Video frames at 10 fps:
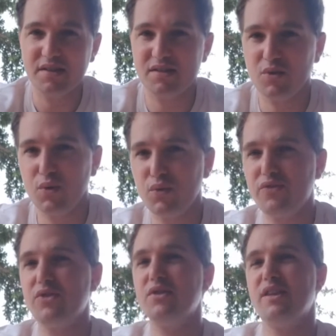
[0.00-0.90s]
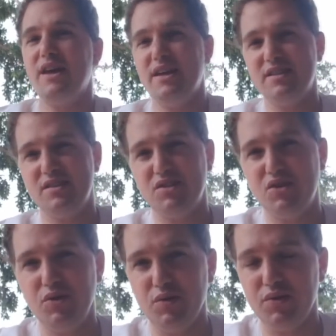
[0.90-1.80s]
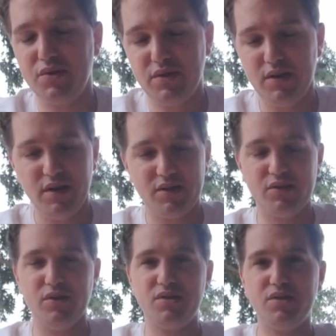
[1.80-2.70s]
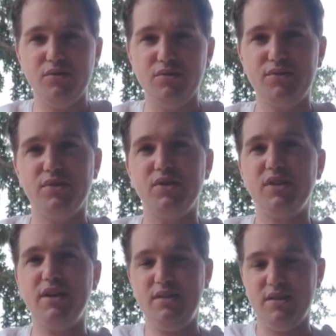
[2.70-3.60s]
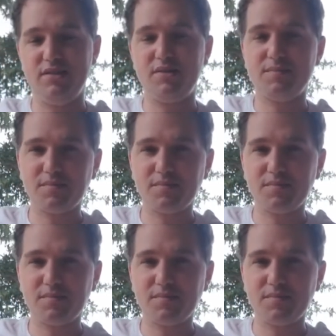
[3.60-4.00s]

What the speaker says: And so we refer to that as the 2s. So the 2s look like this.